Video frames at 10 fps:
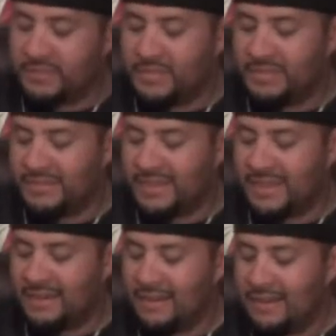but it's
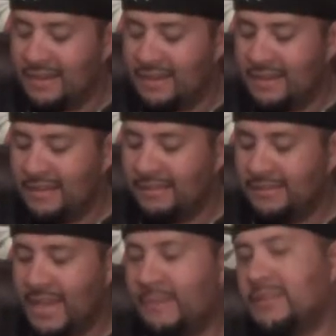not
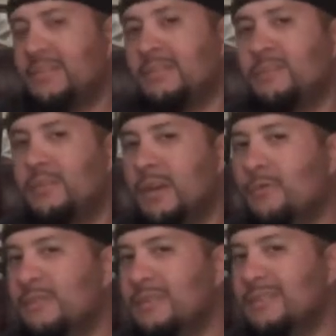damaged to the
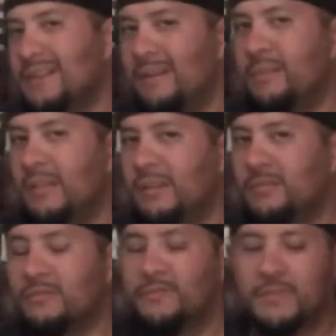point where it's not
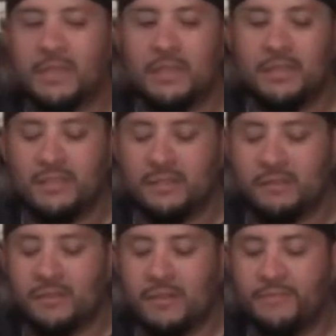playable.
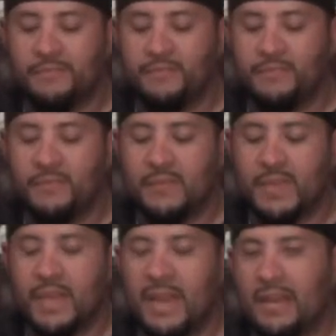So
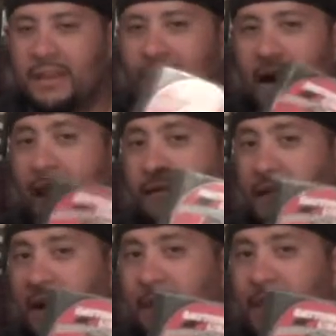I have a copy